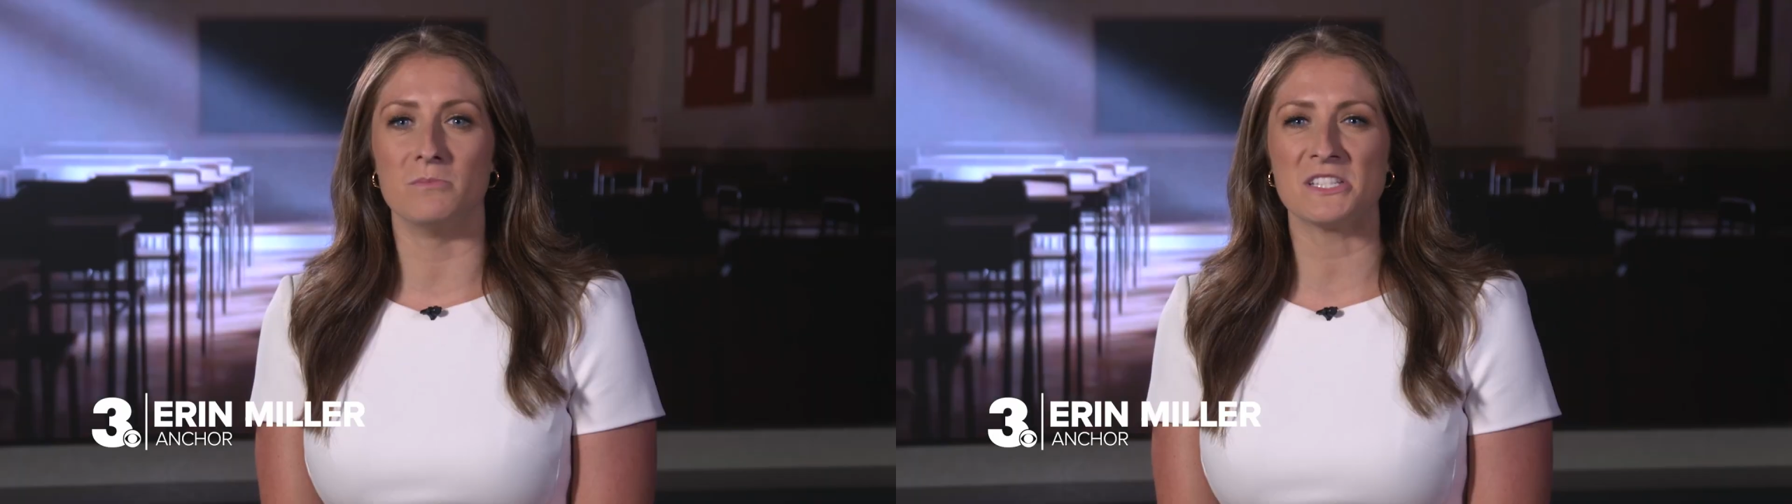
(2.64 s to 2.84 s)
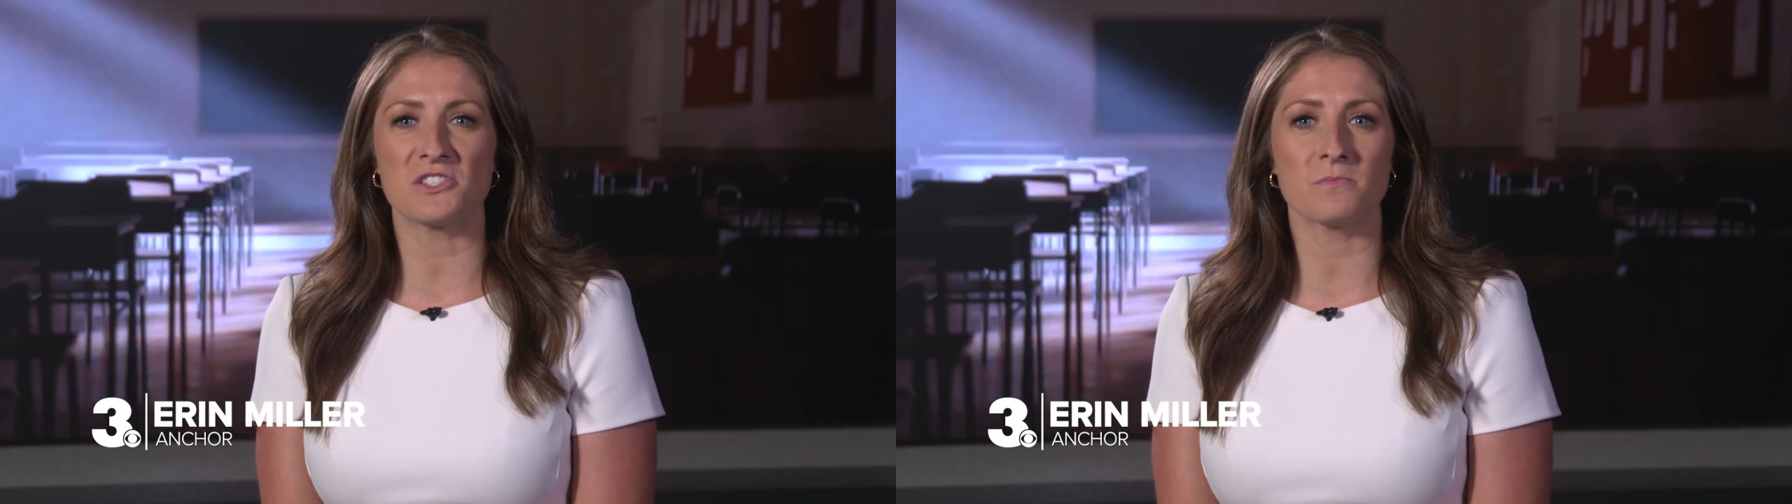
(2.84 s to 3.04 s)

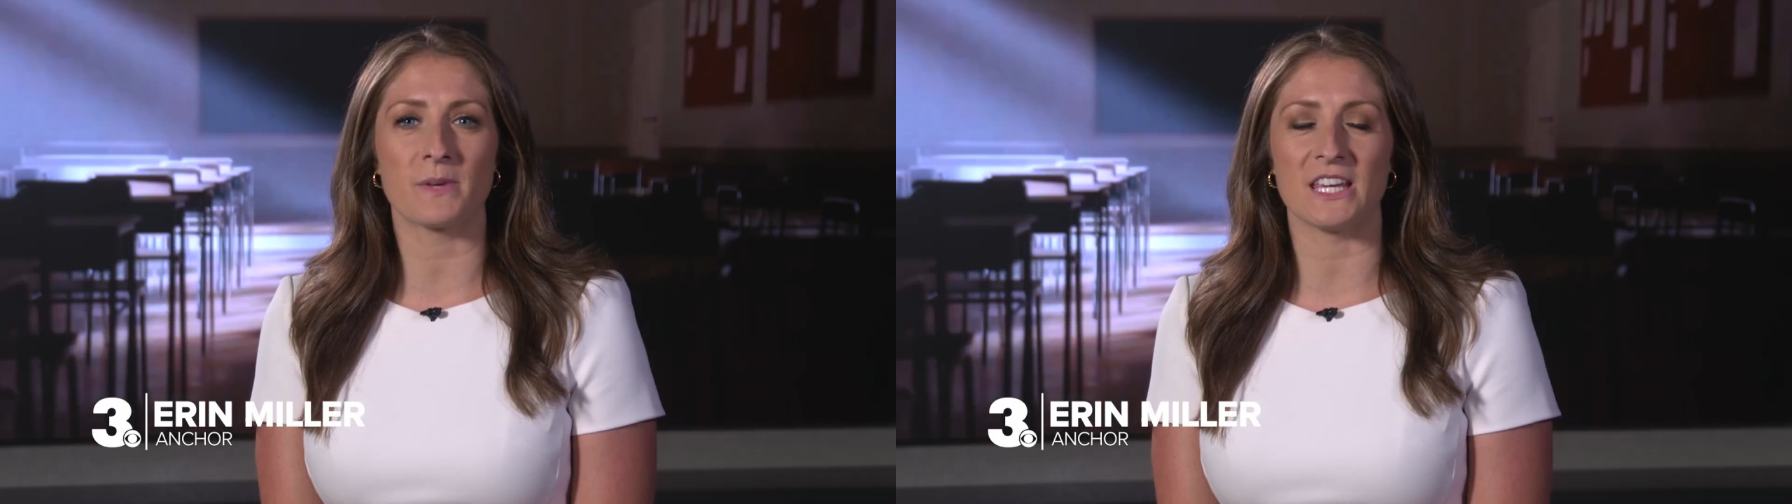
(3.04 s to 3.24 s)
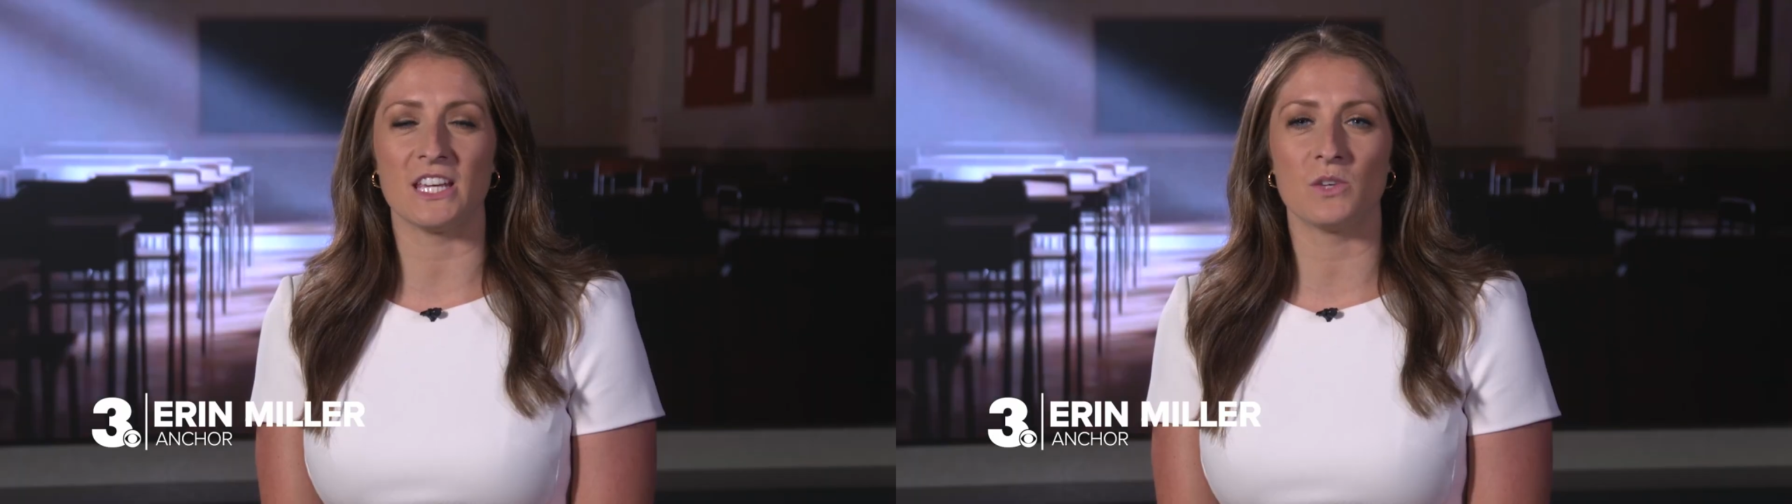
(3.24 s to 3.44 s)
Mr.
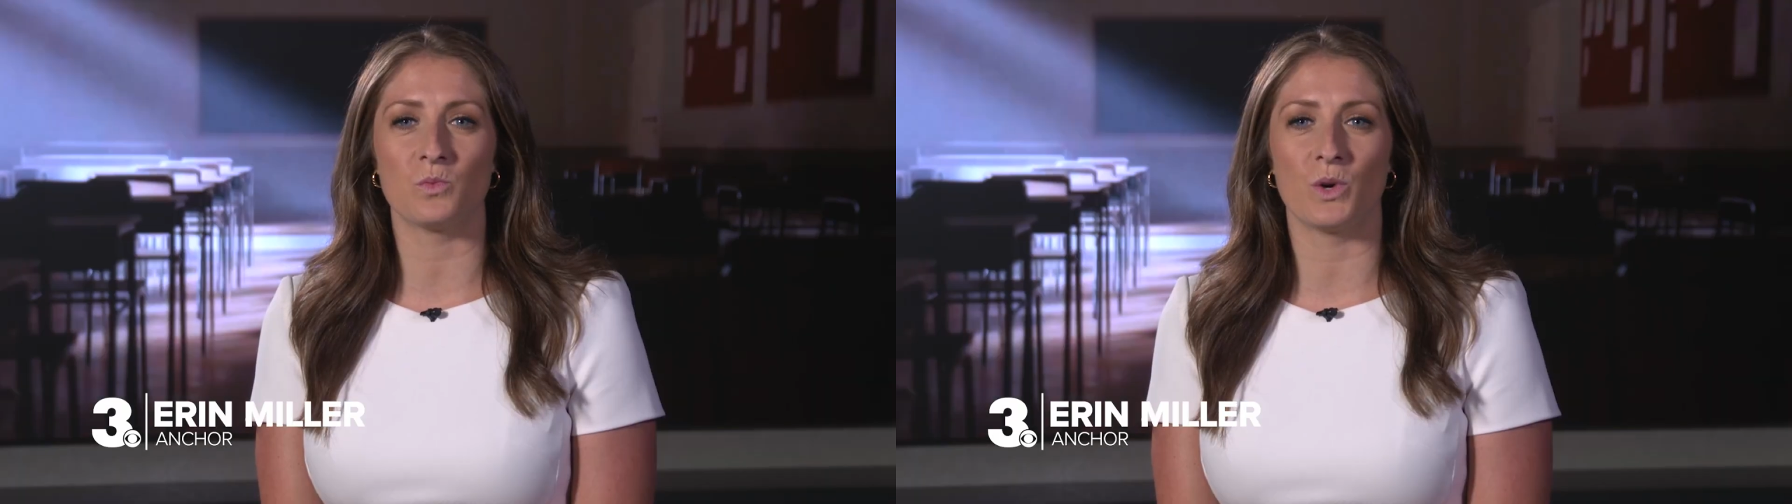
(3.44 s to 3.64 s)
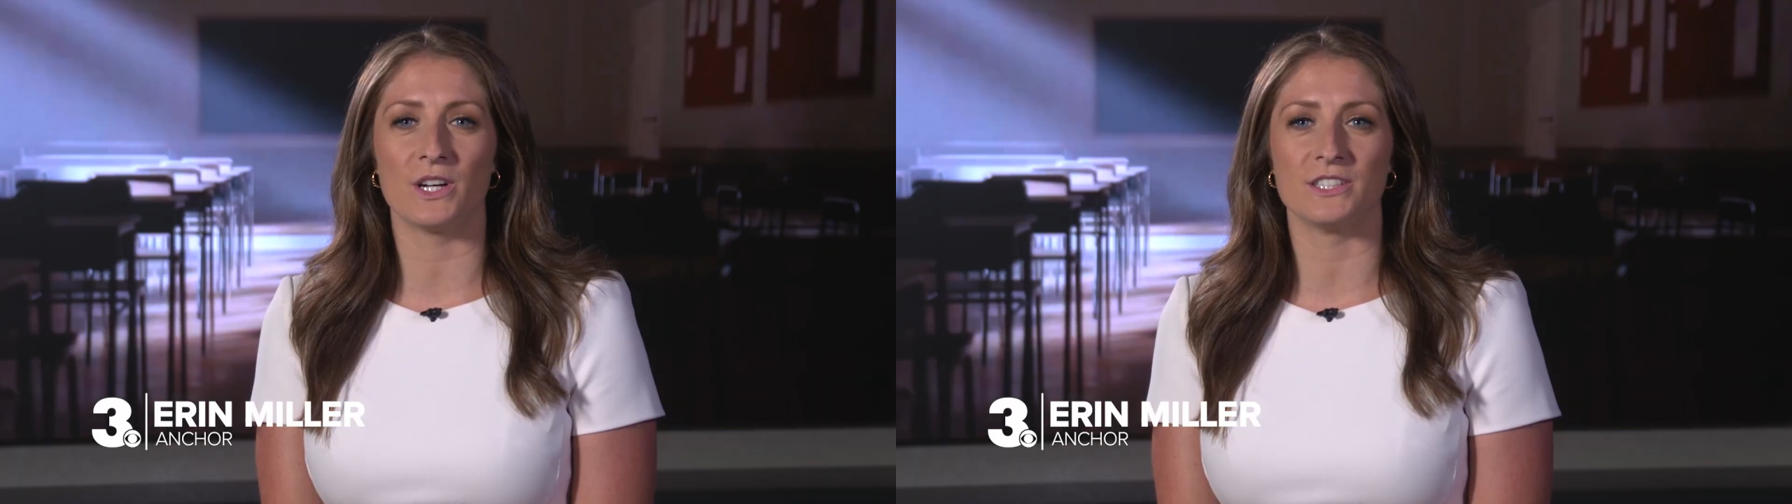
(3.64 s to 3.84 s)
P
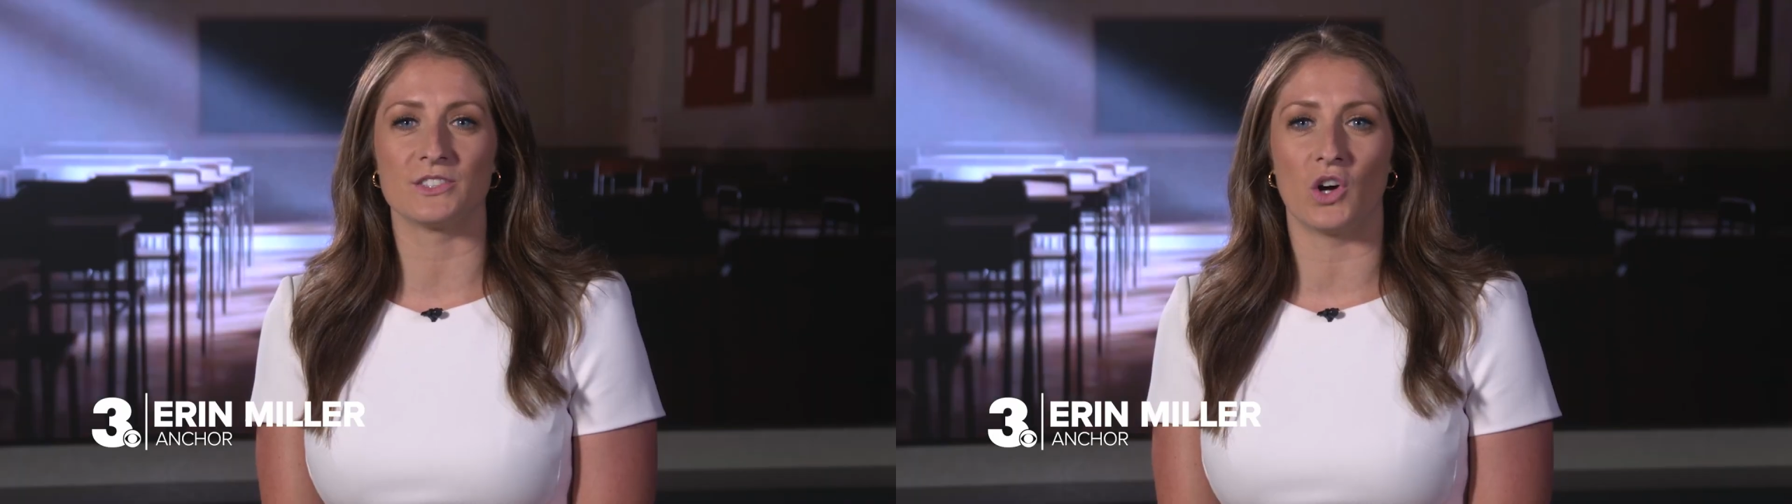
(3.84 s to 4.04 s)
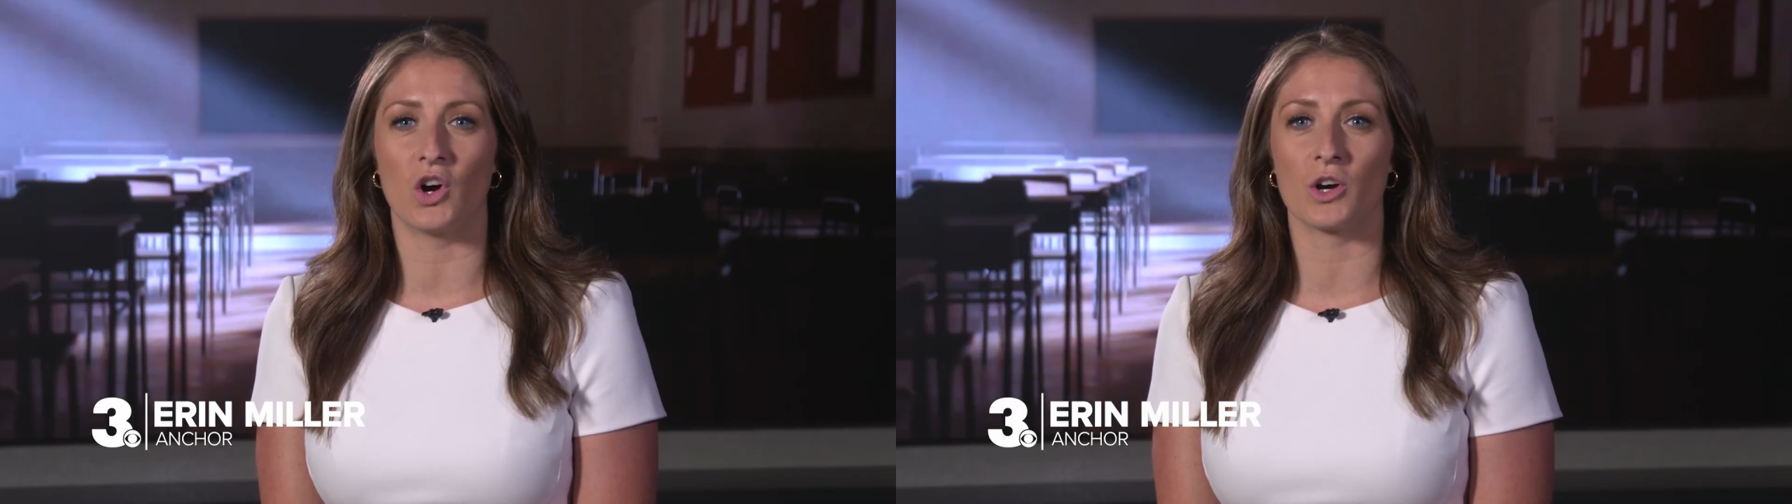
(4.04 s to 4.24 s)

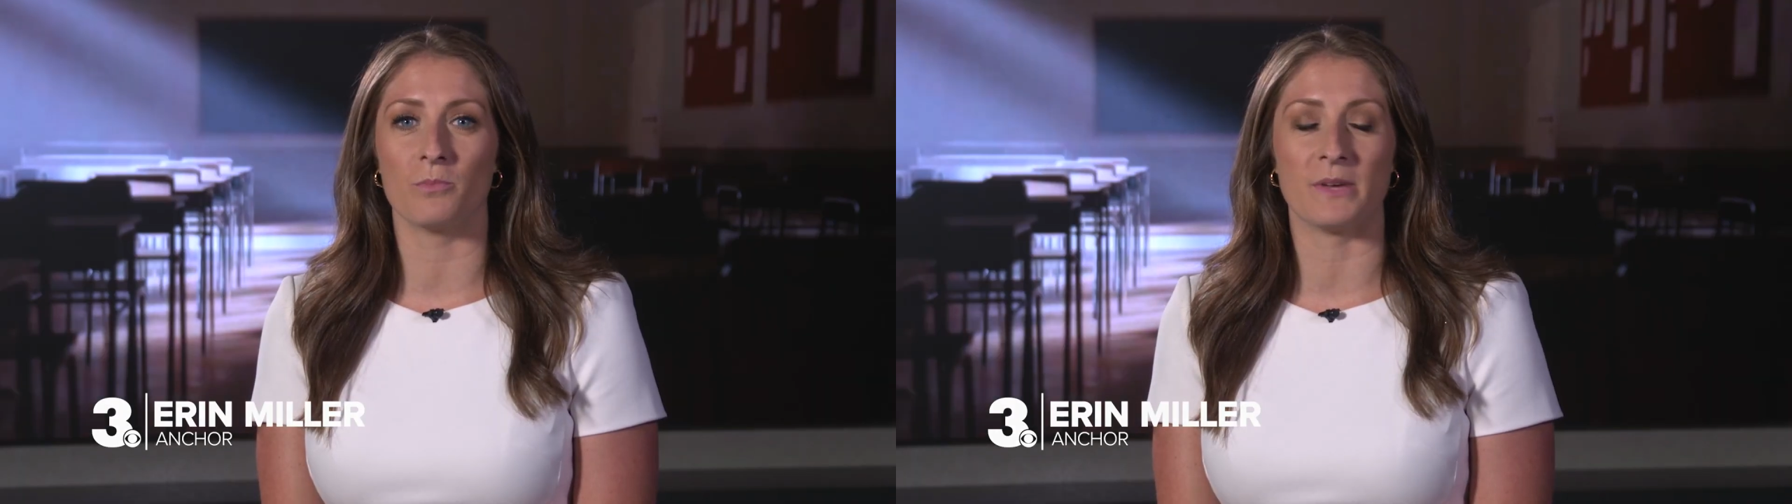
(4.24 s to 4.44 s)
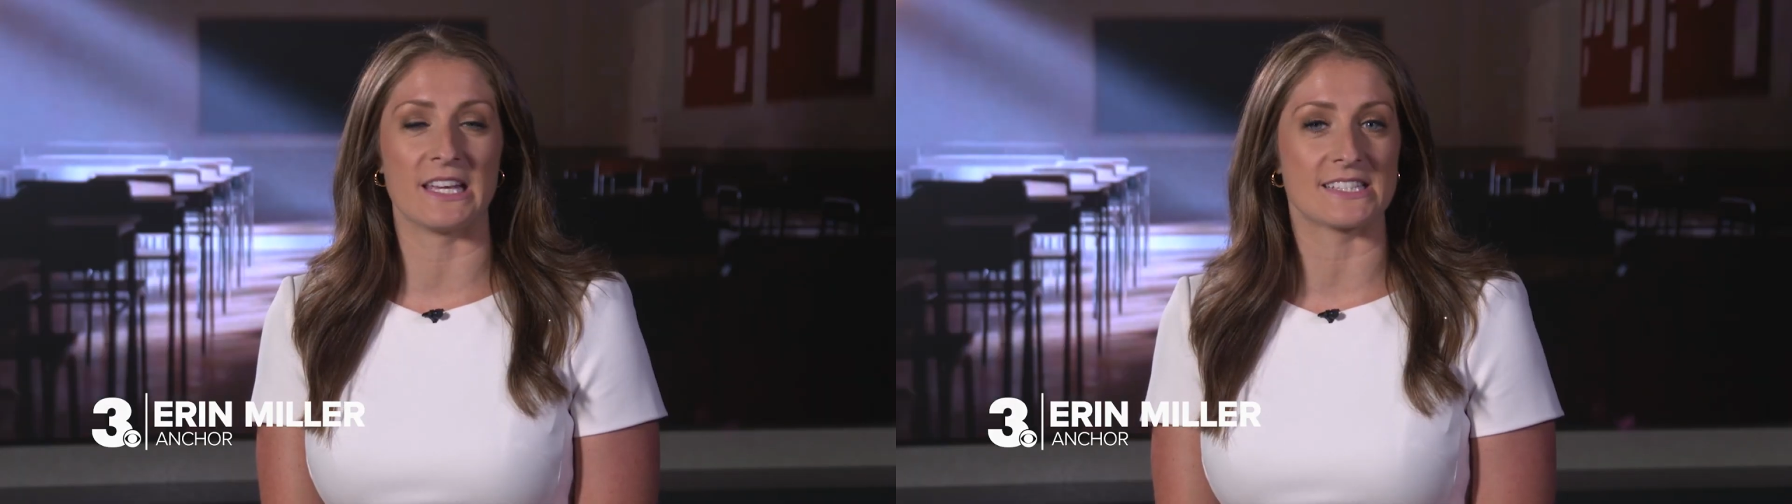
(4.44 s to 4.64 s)
was
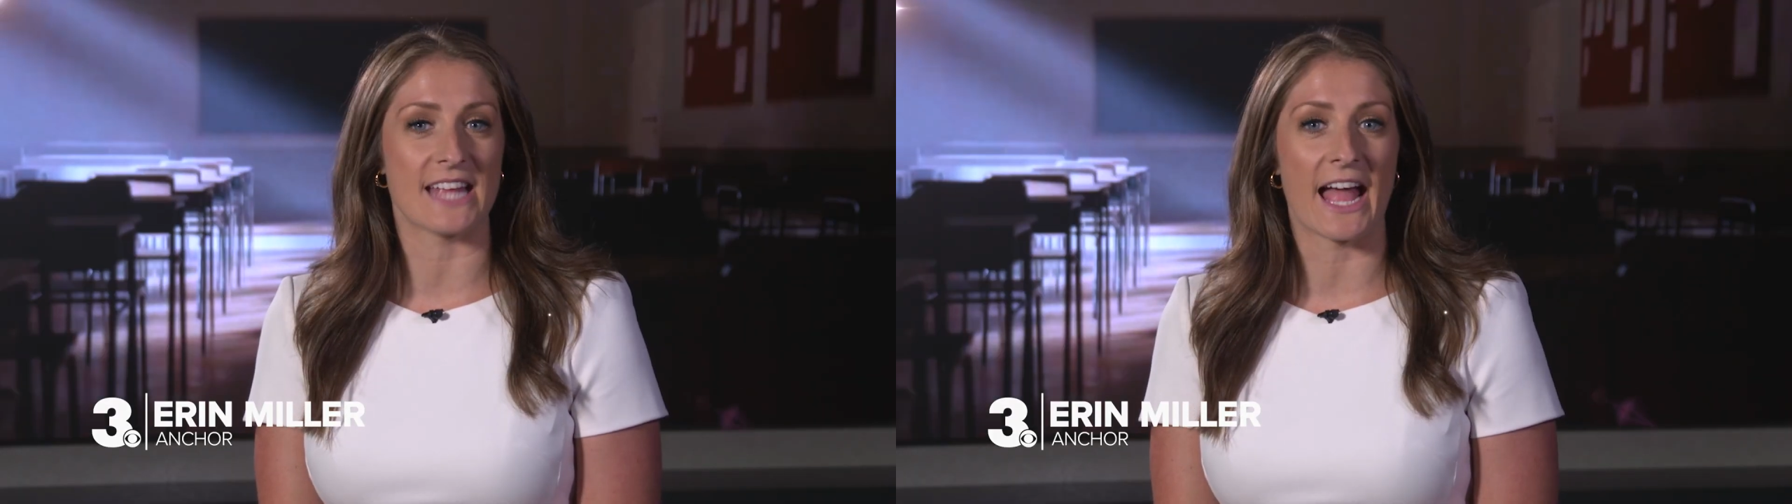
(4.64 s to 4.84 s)
our biggest